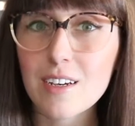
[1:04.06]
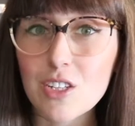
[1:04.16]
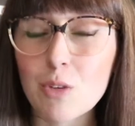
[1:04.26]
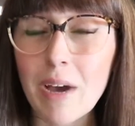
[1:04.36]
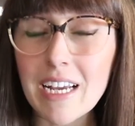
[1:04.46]

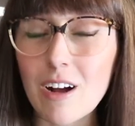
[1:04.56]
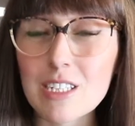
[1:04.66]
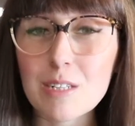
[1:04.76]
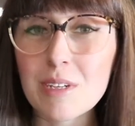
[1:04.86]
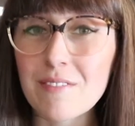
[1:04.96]
You might
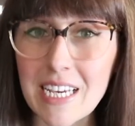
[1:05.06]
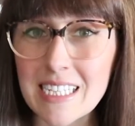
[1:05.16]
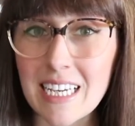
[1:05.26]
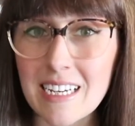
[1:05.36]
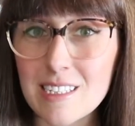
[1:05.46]
also be
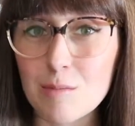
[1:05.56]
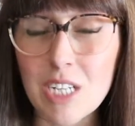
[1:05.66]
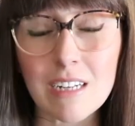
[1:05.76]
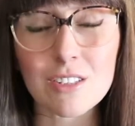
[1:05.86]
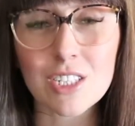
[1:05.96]
facing some
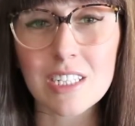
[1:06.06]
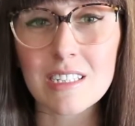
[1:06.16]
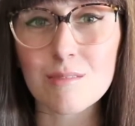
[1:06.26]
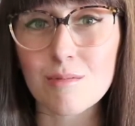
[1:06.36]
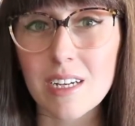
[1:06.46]

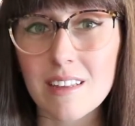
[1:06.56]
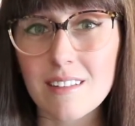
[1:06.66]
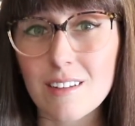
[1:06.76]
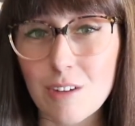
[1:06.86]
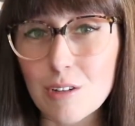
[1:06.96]
challenges with
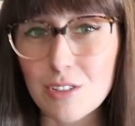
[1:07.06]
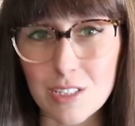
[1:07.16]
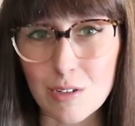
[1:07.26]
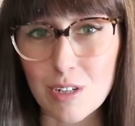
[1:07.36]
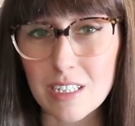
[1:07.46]
the grocery
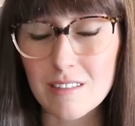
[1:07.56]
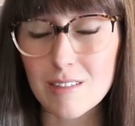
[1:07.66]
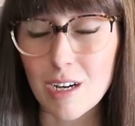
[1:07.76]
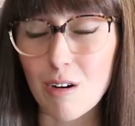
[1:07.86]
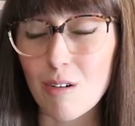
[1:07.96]
stores.
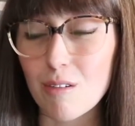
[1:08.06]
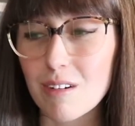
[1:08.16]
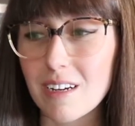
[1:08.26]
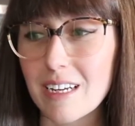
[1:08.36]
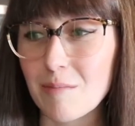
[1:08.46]
So
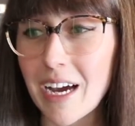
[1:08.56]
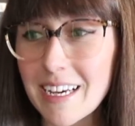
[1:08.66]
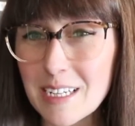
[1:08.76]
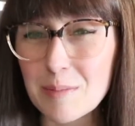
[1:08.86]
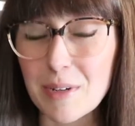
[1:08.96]
in my
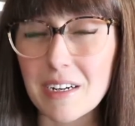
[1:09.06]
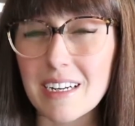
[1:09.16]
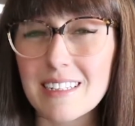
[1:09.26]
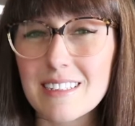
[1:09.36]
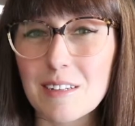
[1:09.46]

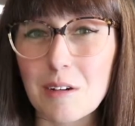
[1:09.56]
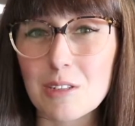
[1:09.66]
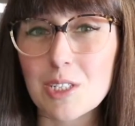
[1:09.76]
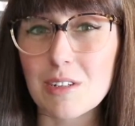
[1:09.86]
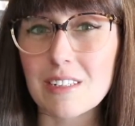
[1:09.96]
experience, the
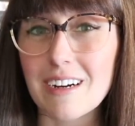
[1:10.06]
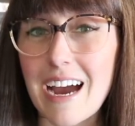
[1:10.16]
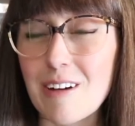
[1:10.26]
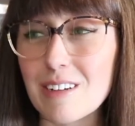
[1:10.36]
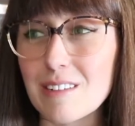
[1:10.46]
grocery stores are
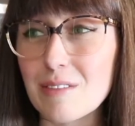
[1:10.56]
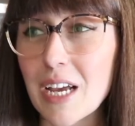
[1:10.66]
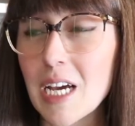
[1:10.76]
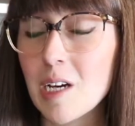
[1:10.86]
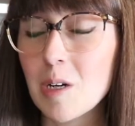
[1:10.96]
out of
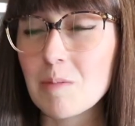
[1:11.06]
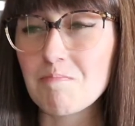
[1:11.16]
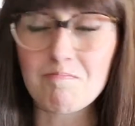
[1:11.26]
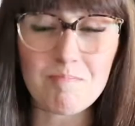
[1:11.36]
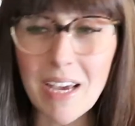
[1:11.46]

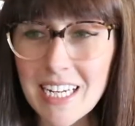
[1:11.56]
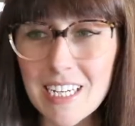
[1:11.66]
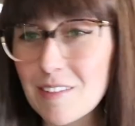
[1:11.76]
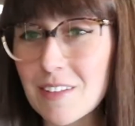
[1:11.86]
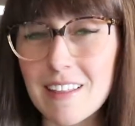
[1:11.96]

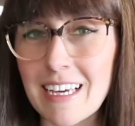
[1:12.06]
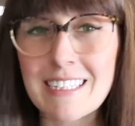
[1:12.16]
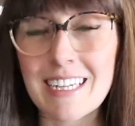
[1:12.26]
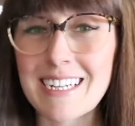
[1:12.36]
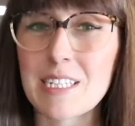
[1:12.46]
many of the things
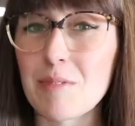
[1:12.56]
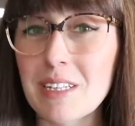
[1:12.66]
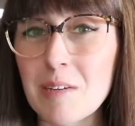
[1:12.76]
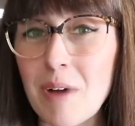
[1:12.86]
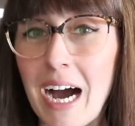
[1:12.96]
that I
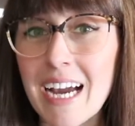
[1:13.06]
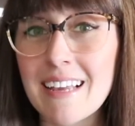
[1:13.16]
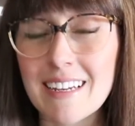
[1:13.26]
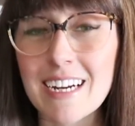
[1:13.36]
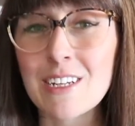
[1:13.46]
typically buy
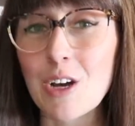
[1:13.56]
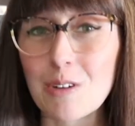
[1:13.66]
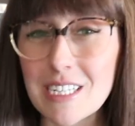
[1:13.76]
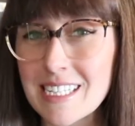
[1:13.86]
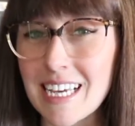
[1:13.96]
that I know
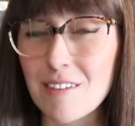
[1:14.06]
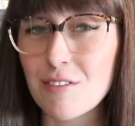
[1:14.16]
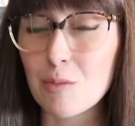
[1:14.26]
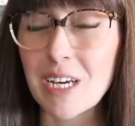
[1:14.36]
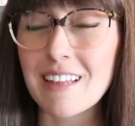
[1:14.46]
are safe
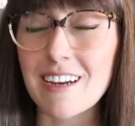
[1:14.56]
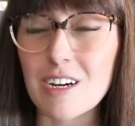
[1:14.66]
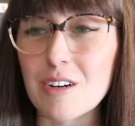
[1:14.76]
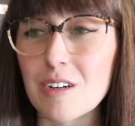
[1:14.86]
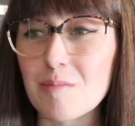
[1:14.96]
for me, that
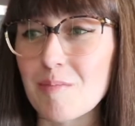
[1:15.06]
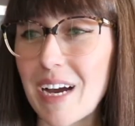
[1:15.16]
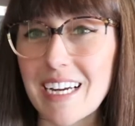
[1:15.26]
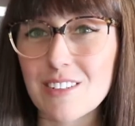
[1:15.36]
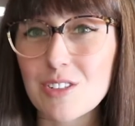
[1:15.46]
are
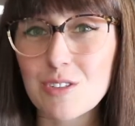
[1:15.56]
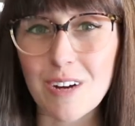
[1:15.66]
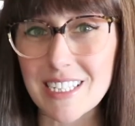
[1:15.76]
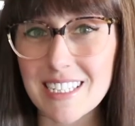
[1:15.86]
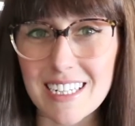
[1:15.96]
my
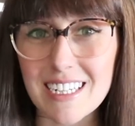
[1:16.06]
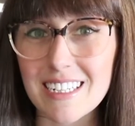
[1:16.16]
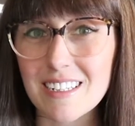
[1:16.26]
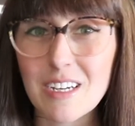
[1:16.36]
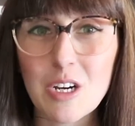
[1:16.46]
trusted